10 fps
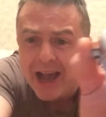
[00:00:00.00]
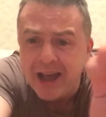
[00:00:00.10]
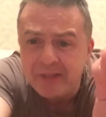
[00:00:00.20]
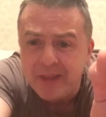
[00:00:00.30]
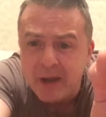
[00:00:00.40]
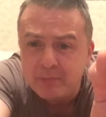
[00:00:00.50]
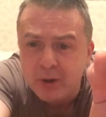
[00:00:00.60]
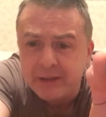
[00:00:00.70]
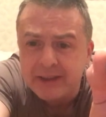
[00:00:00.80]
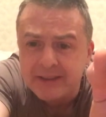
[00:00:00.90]
at that
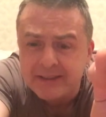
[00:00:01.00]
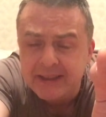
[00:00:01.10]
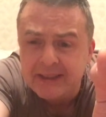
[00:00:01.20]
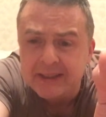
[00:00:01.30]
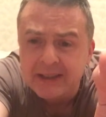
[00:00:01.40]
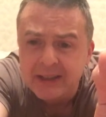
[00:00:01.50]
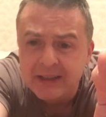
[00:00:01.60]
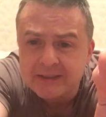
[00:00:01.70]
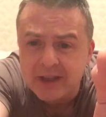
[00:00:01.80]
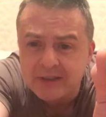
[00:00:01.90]
point and i think
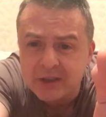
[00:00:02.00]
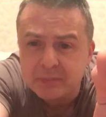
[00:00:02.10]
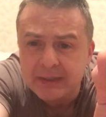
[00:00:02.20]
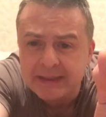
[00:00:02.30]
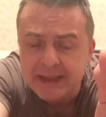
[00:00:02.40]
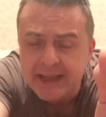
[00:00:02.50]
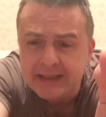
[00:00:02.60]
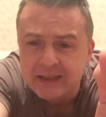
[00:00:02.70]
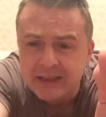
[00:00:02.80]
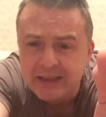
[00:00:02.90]
it turns up
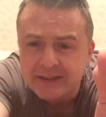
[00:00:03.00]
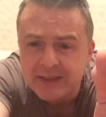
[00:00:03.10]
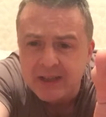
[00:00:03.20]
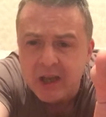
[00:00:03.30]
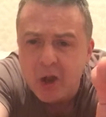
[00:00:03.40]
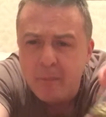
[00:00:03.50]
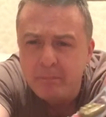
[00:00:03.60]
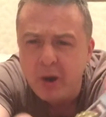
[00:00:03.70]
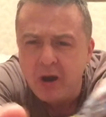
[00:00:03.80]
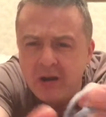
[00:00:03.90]
again later
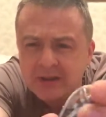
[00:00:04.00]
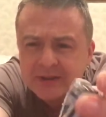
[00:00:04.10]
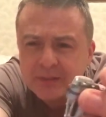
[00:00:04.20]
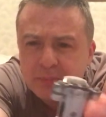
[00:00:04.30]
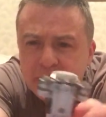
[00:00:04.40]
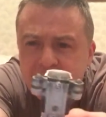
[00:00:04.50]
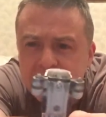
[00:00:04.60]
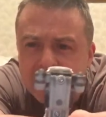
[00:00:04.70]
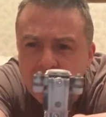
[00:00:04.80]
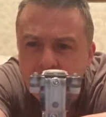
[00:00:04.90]

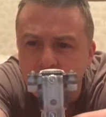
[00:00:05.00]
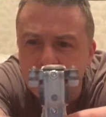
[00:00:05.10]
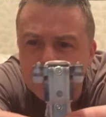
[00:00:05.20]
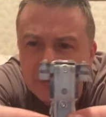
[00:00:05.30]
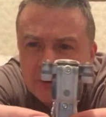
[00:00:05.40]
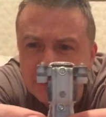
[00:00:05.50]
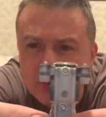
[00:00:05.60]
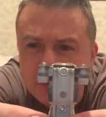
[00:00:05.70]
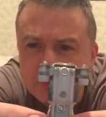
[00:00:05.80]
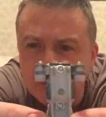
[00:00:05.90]
possibly where the two
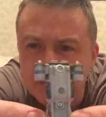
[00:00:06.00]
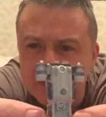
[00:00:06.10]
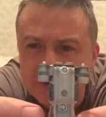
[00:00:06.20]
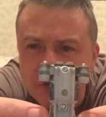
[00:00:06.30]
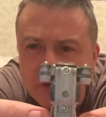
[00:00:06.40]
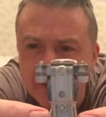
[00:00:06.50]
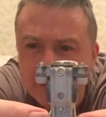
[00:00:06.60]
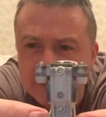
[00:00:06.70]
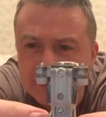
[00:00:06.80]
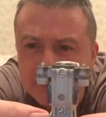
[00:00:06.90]
stormtroopers are
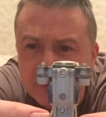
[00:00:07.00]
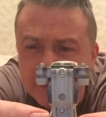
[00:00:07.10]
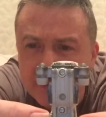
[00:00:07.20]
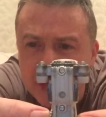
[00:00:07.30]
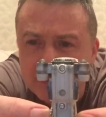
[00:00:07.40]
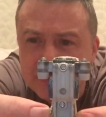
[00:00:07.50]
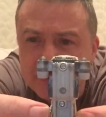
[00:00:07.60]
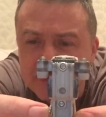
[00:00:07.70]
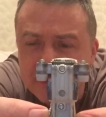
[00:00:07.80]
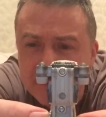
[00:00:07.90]
talking to two of the
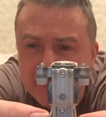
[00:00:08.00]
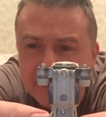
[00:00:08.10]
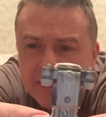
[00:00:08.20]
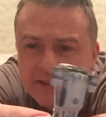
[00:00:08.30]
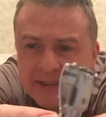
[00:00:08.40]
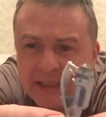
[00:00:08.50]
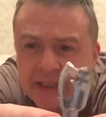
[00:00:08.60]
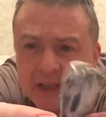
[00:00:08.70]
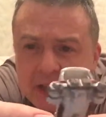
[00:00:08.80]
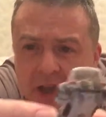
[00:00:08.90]
inhabitants and then they see